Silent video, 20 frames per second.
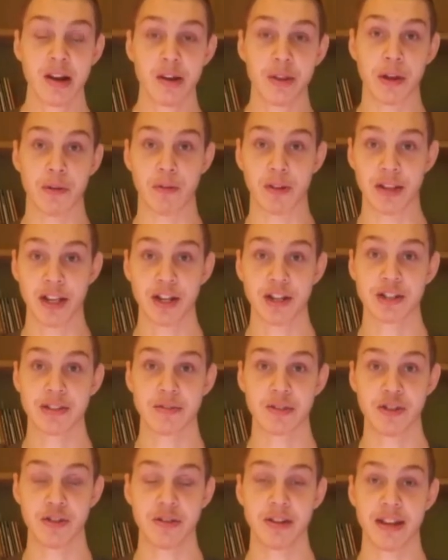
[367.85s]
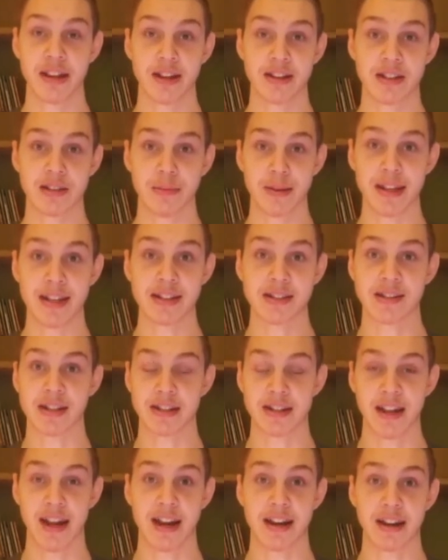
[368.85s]
the religion of Judaism is
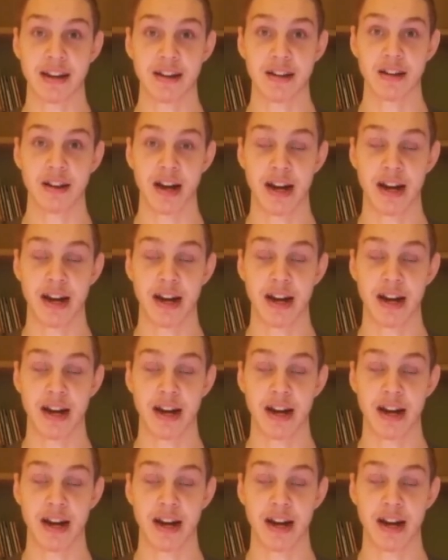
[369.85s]
satanic.